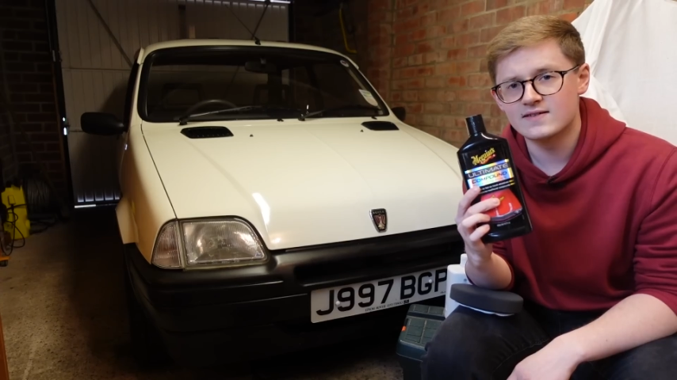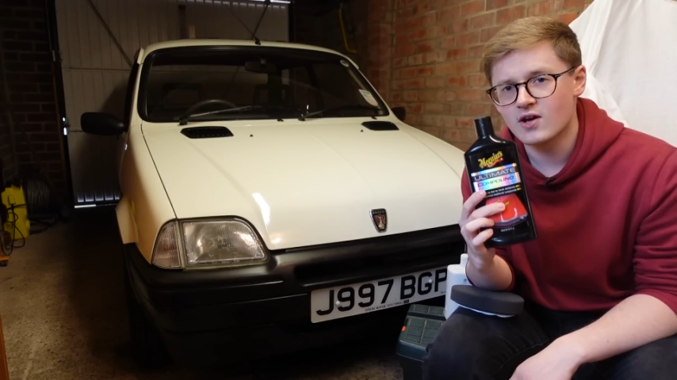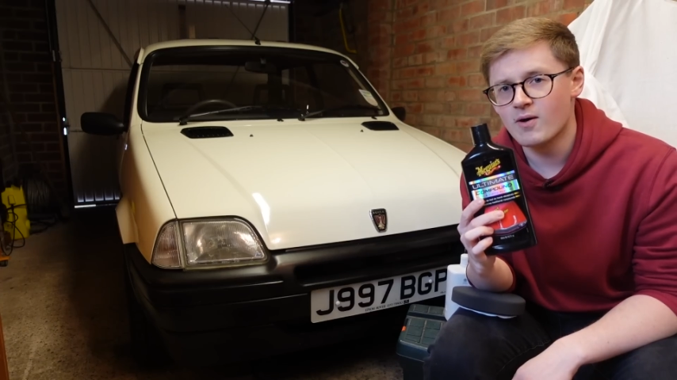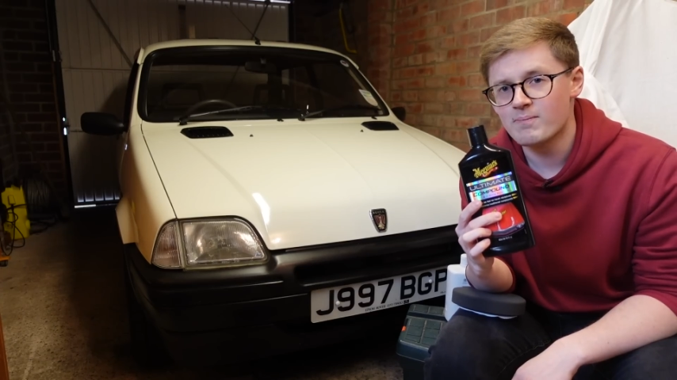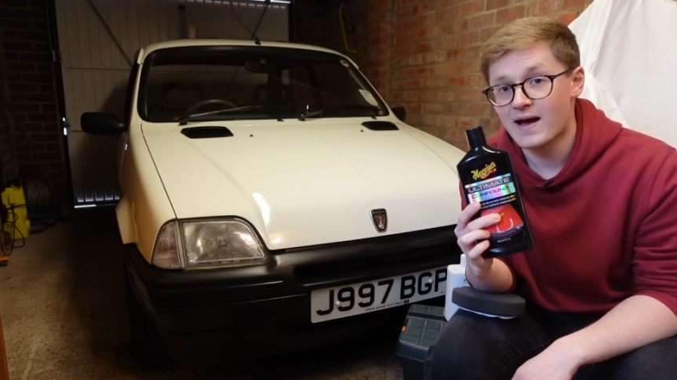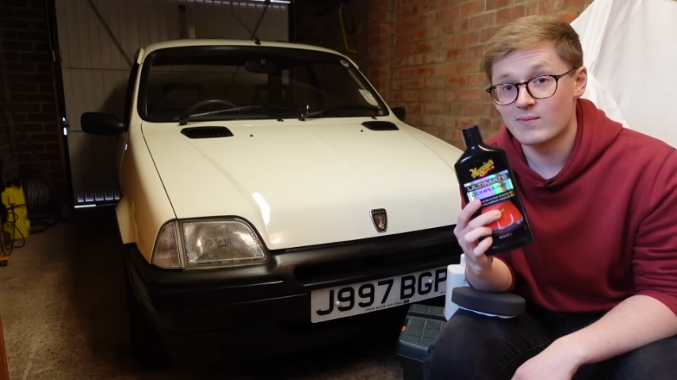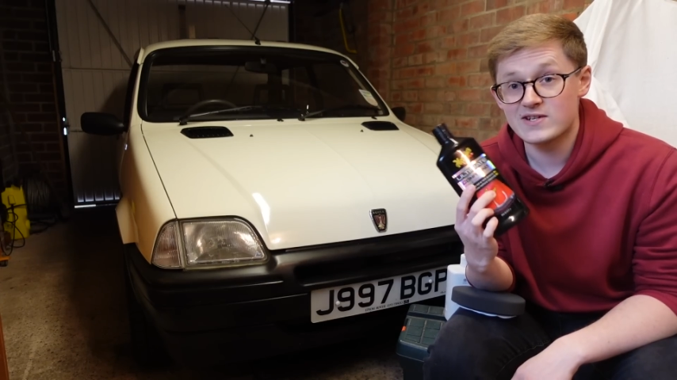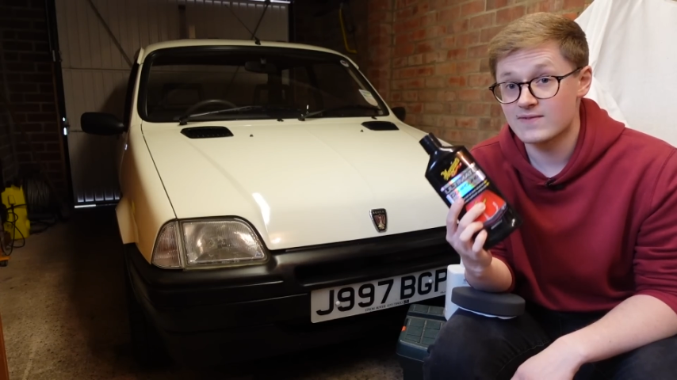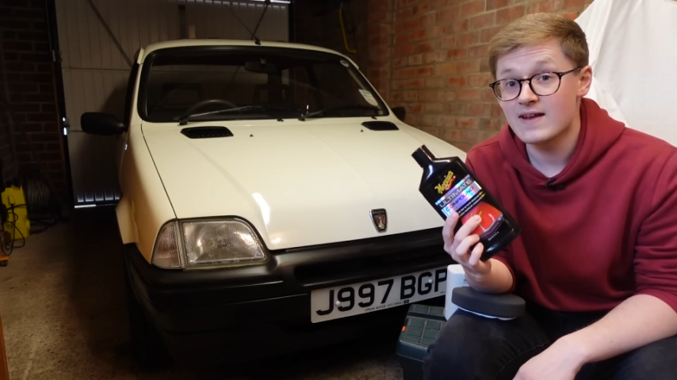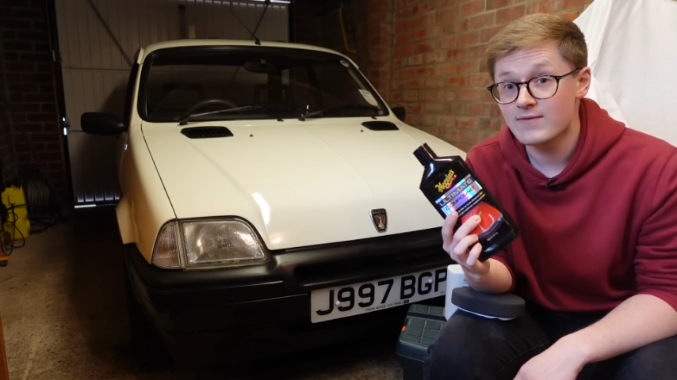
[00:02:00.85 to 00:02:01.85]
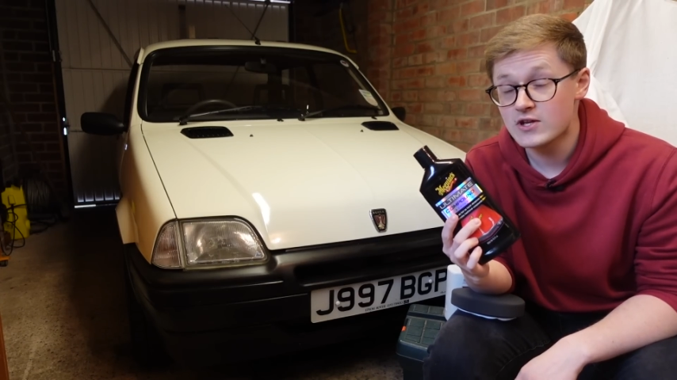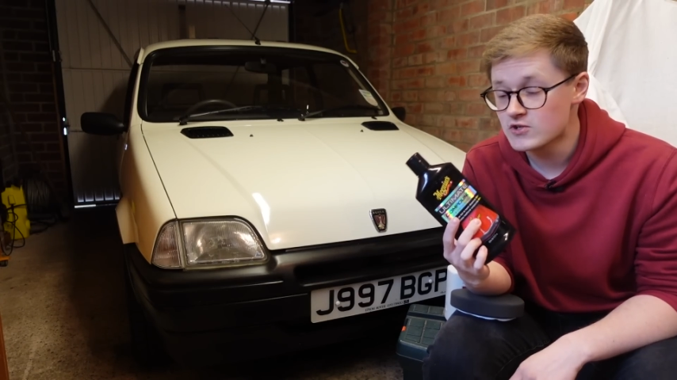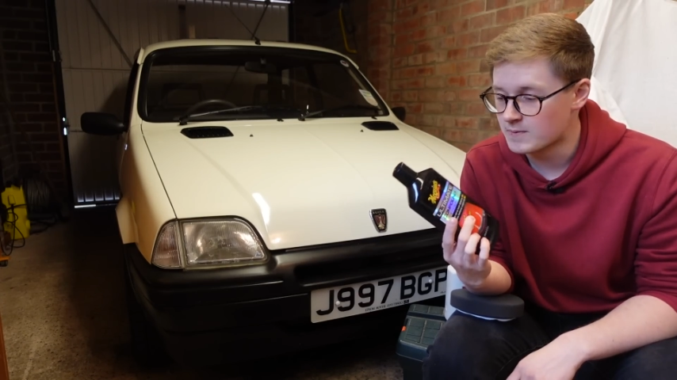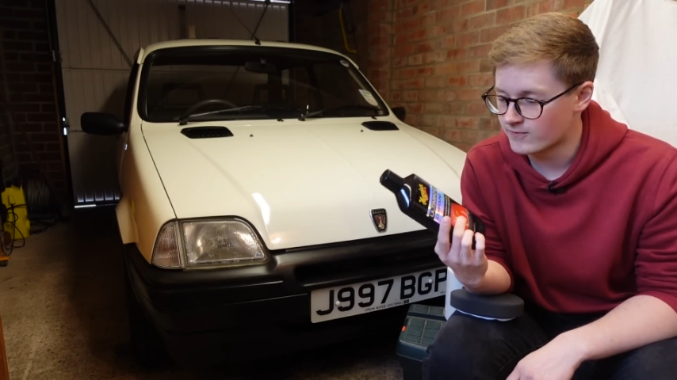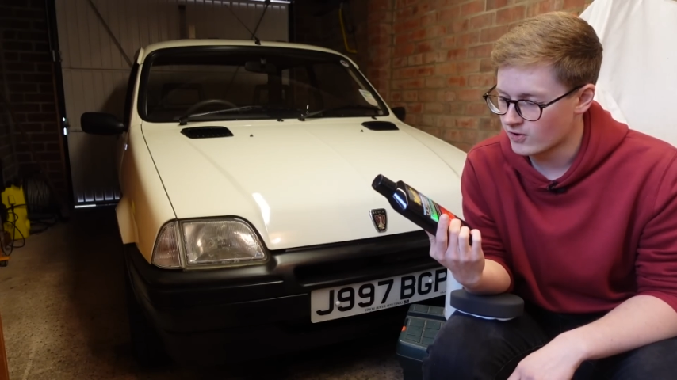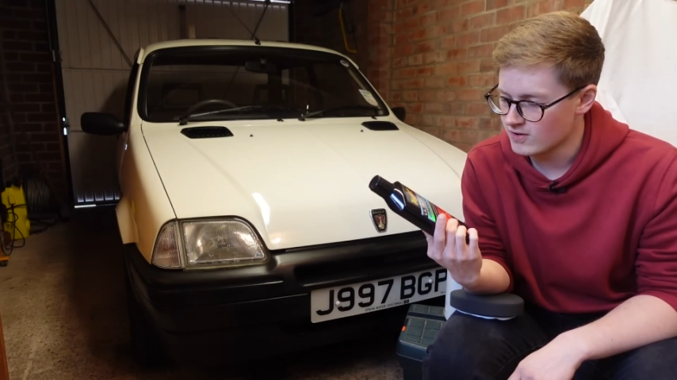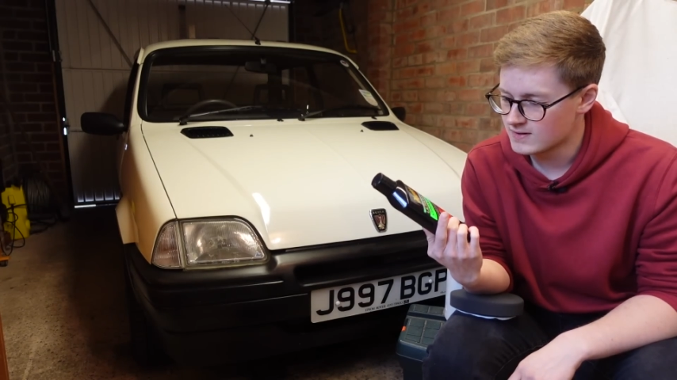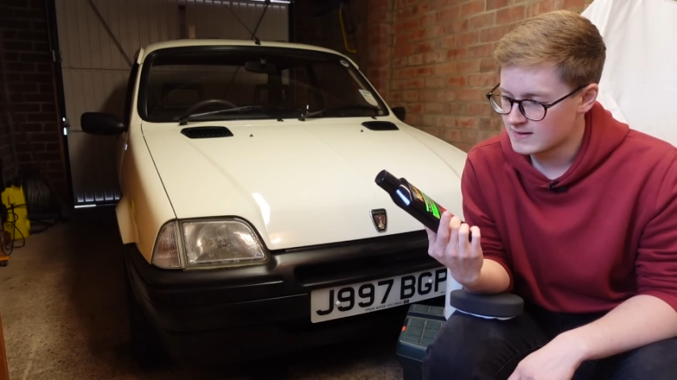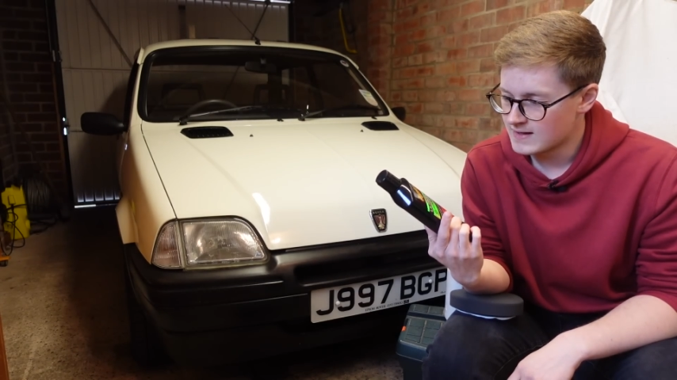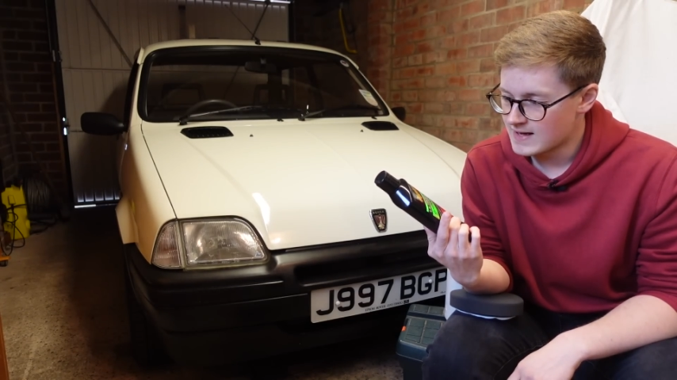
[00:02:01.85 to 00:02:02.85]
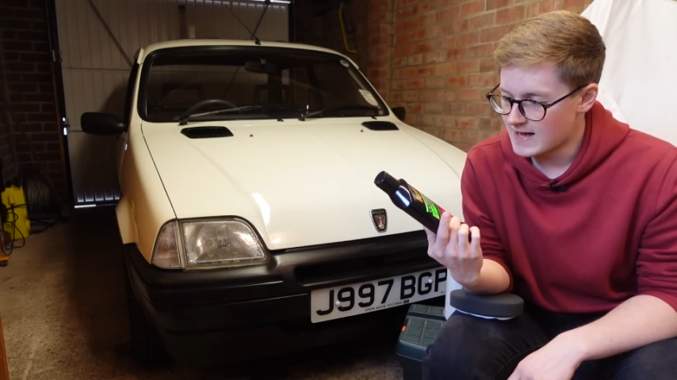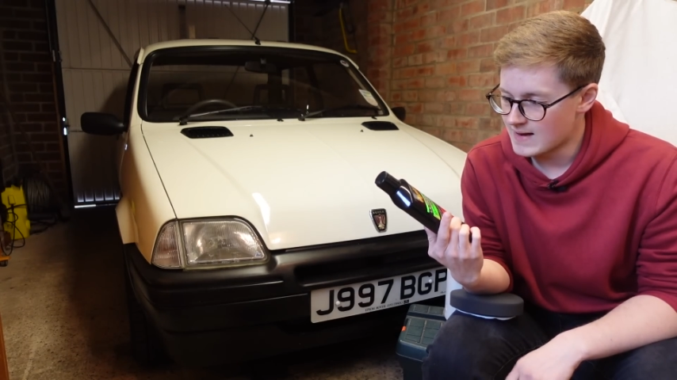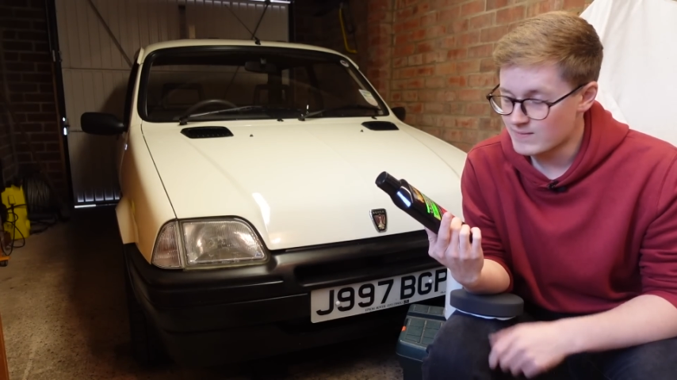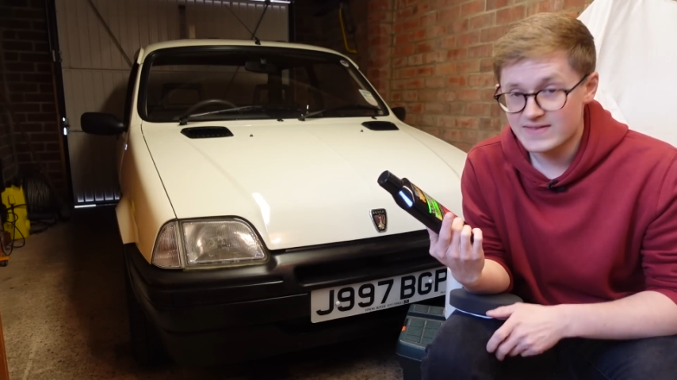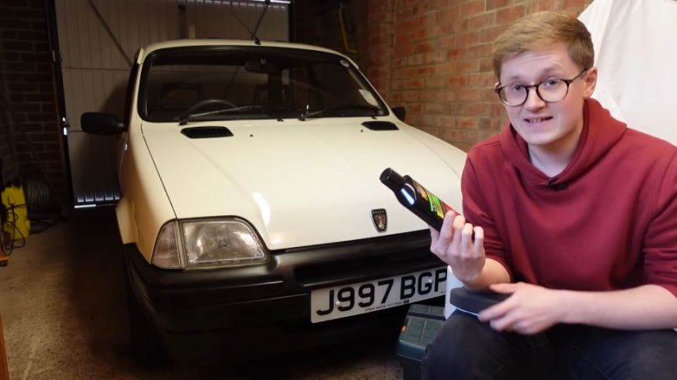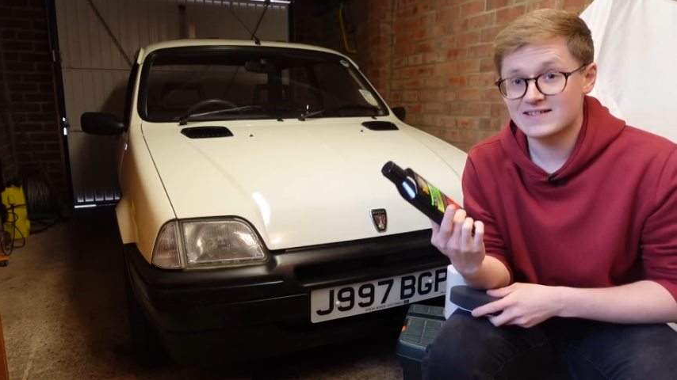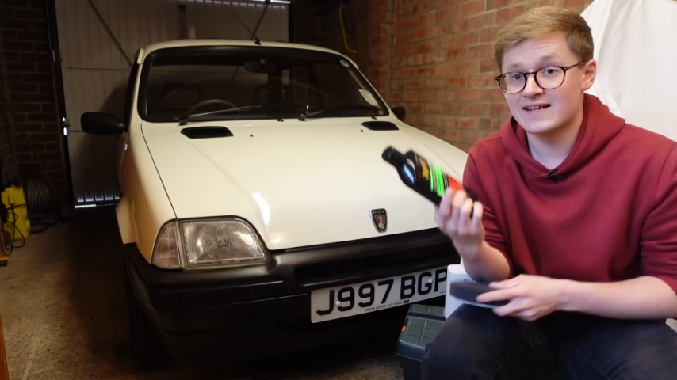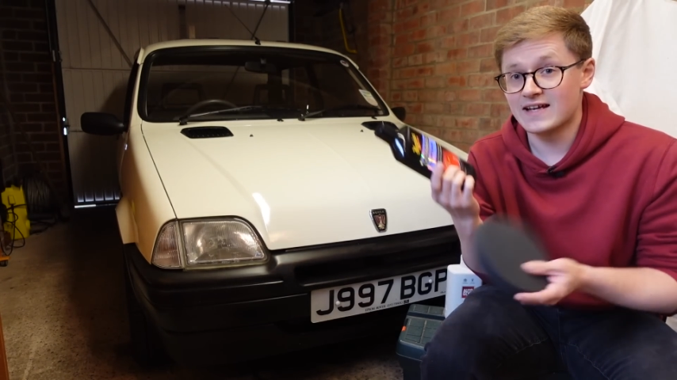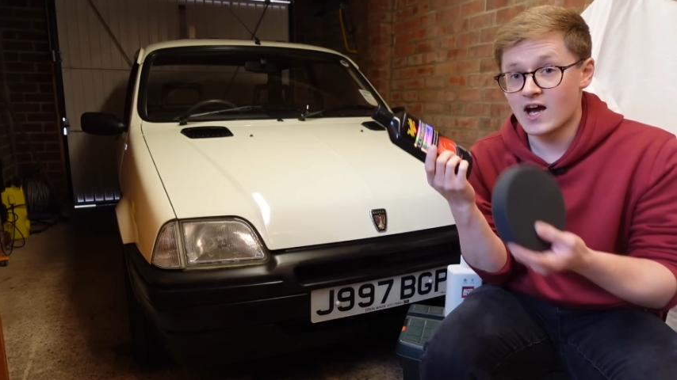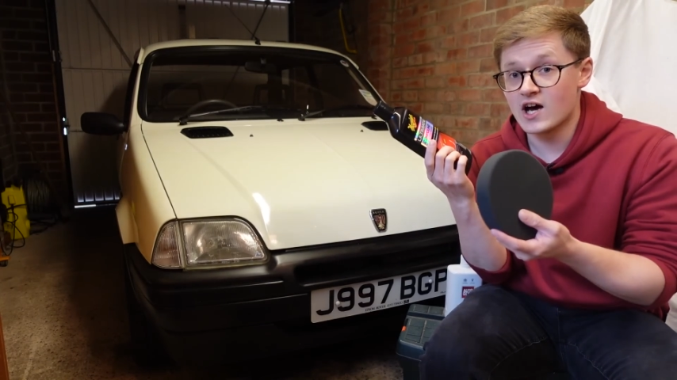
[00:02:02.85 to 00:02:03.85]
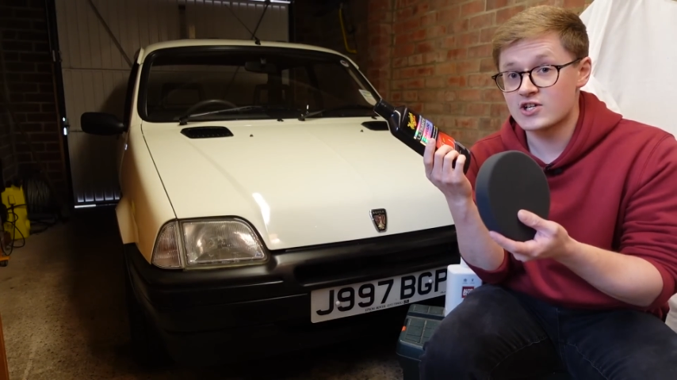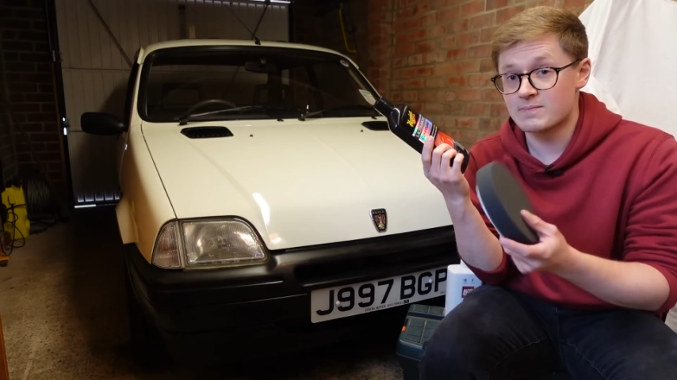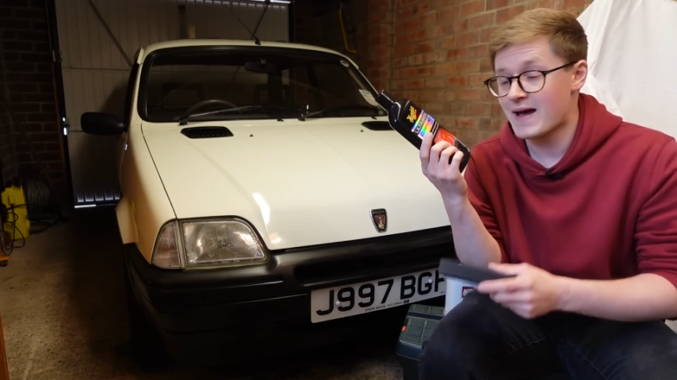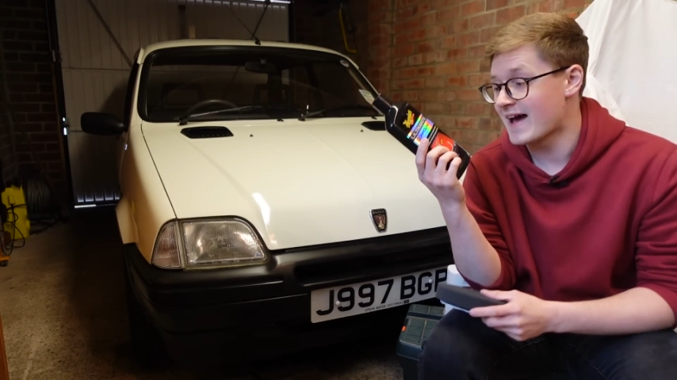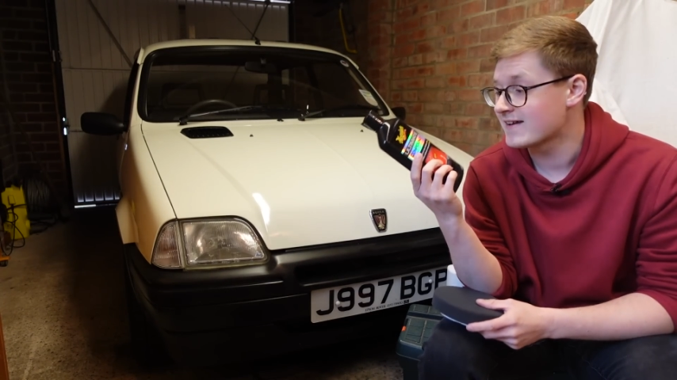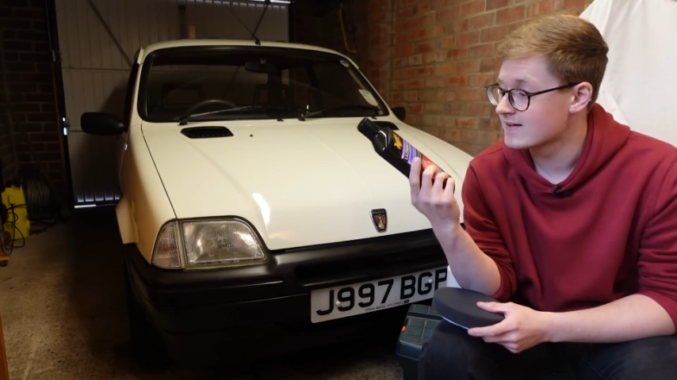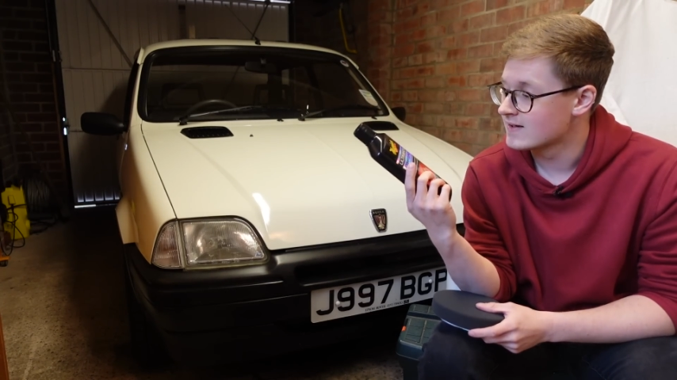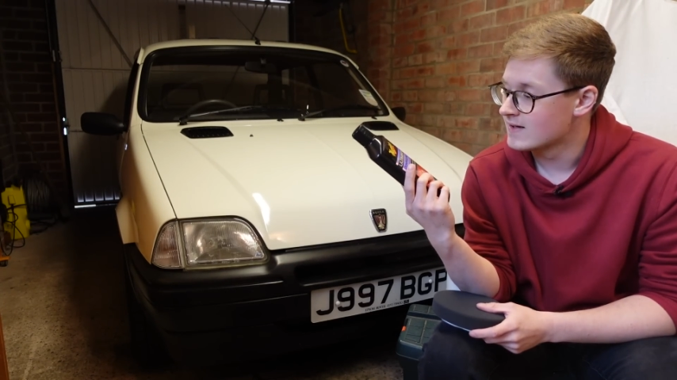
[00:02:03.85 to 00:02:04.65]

compound, which I've never used before, with a slightly harsher pad